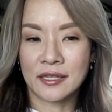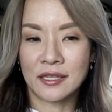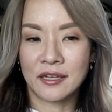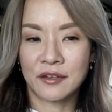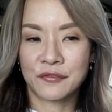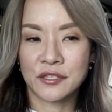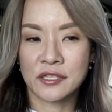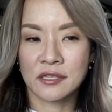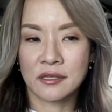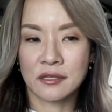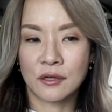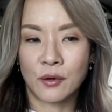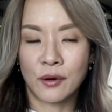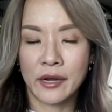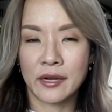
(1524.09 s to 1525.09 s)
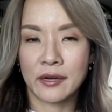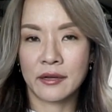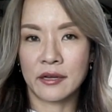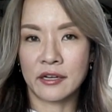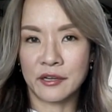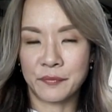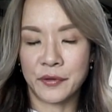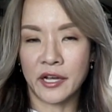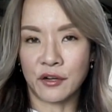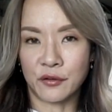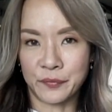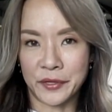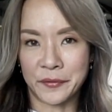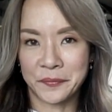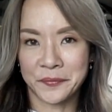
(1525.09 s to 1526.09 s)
left quite an impact on me.